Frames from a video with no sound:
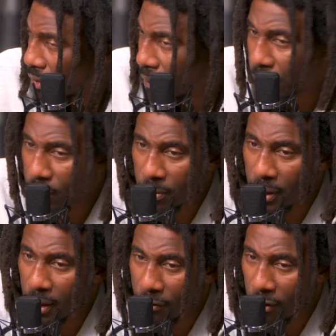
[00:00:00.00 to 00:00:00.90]
I'm like, what do you
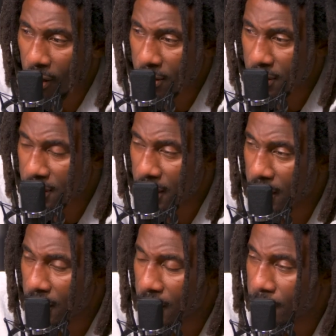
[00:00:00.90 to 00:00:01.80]
mean up for auction? He
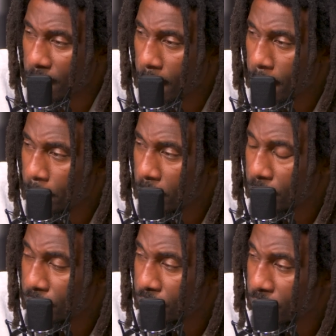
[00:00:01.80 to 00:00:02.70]
said,
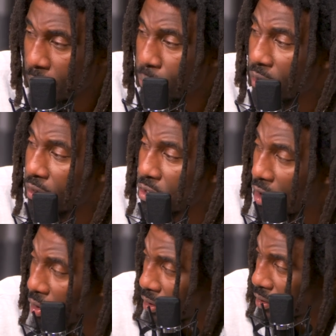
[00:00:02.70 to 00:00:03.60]
the previous
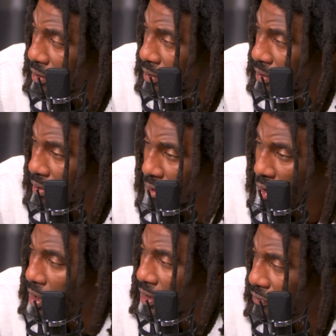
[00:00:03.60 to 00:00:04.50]
owner,
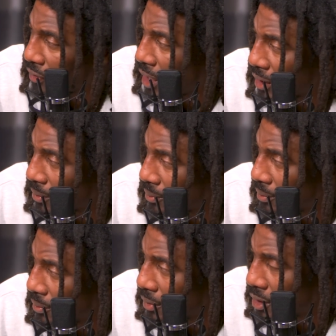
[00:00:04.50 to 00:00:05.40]
no one can find him.
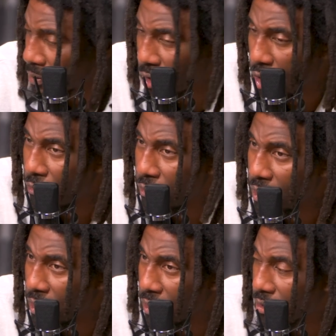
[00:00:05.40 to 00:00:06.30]
He's been gone for
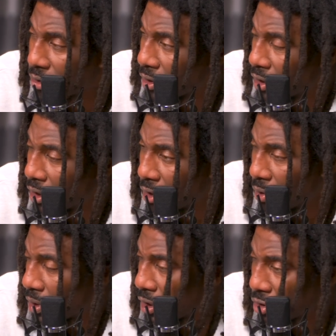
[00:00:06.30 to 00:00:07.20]
years.
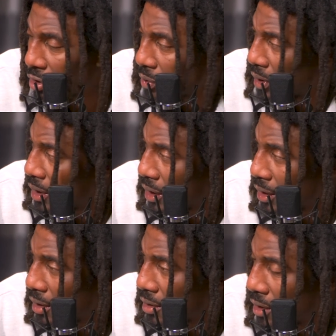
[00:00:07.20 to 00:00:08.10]
We're not sure where he
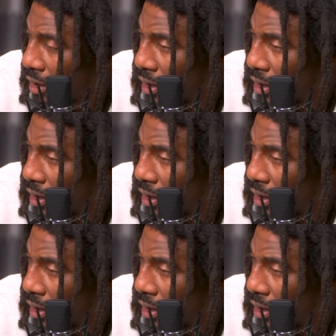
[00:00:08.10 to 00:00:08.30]
is.